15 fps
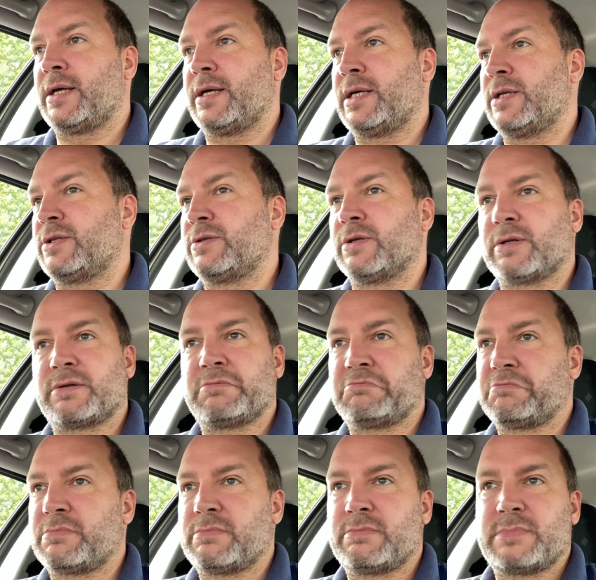It took
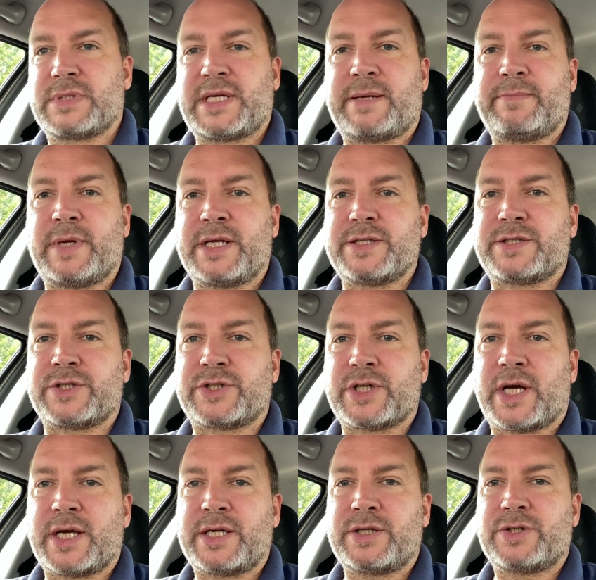10 minutes to
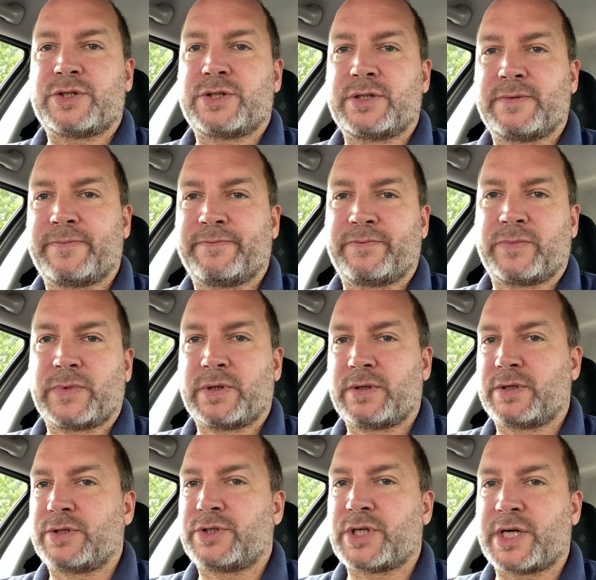change
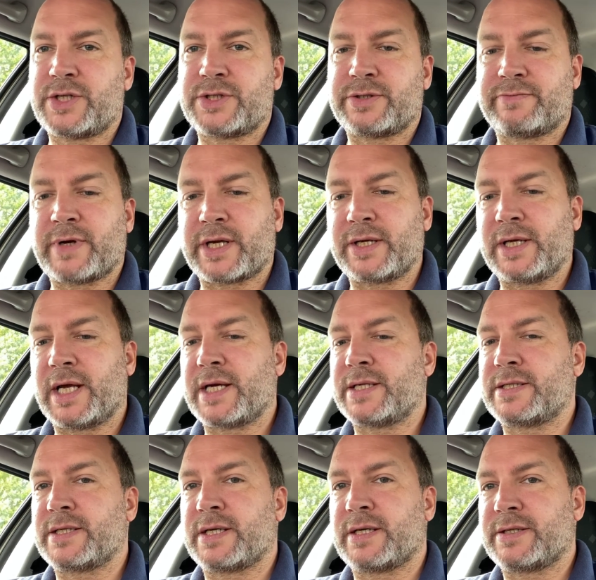the
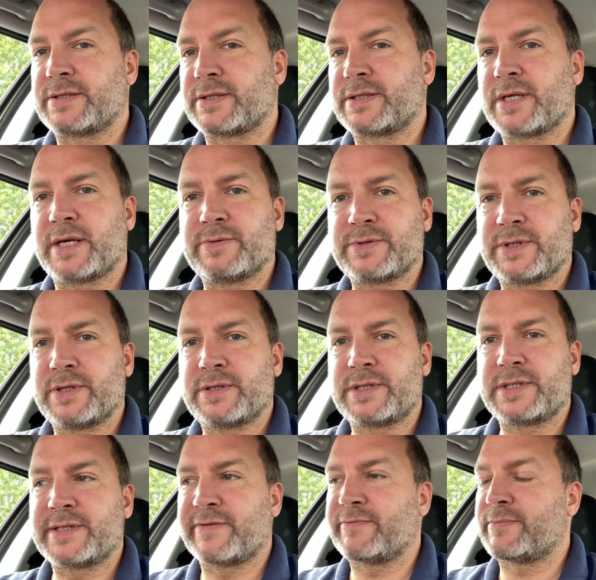regulator. As I say, it was
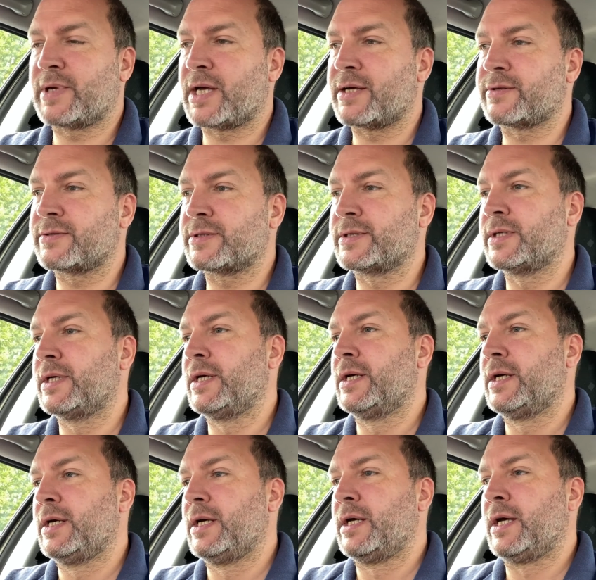£37,
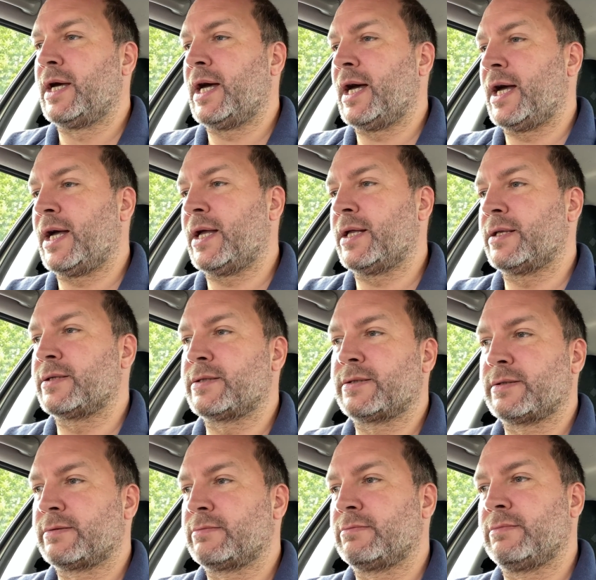and
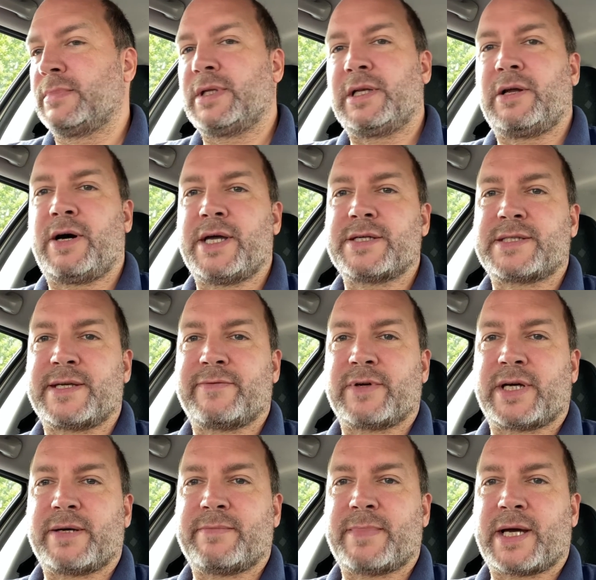the light has never
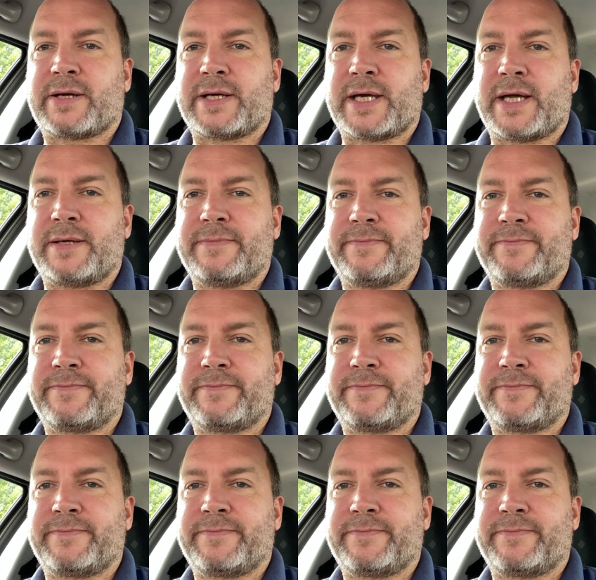come back again.